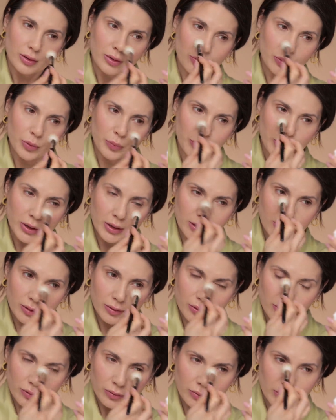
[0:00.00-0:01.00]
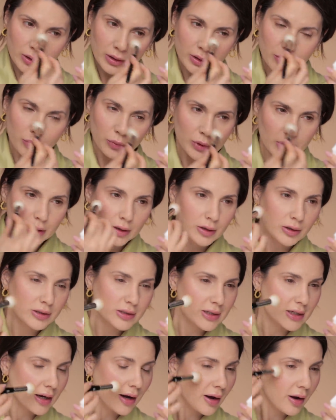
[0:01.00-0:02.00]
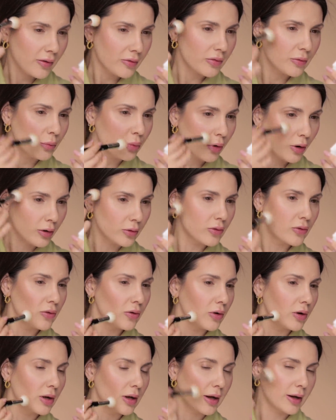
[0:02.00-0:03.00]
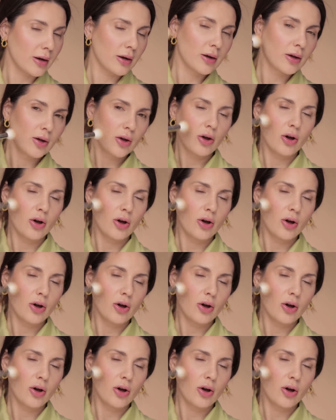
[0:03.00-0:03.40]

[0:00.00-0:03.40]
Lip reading: It would be really weird to have bronzer like